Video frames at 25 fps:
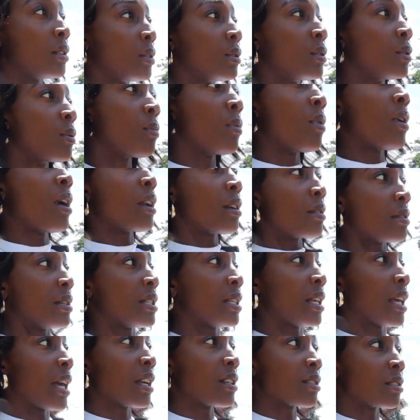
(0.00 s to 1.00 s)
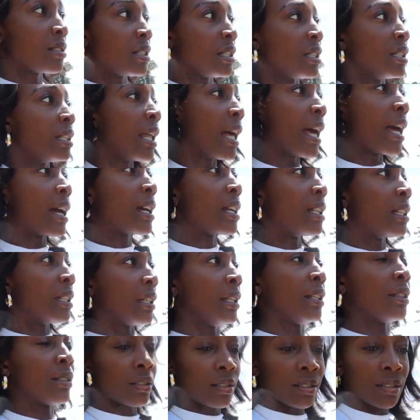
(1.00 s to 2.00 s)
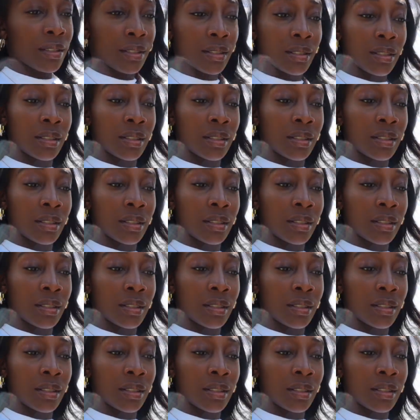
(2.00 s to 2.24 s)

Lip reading: The water is actually a lot cleaner.